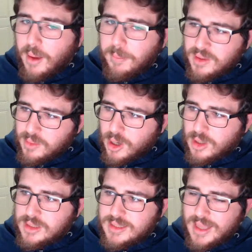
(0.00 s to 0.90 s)
but
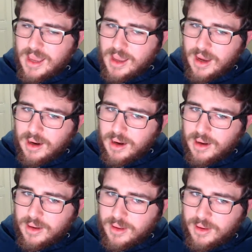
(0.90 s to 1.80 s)
because they
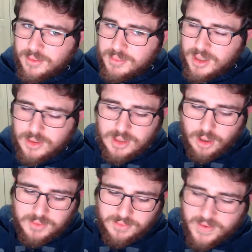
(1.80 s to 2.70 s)
are because
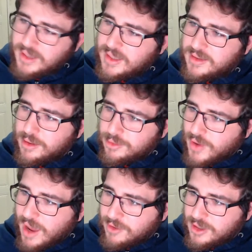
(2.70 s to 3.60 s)
of the fact that their
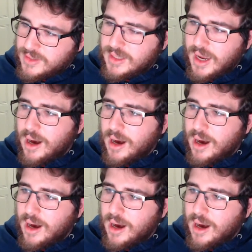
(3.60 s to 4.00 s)
drivers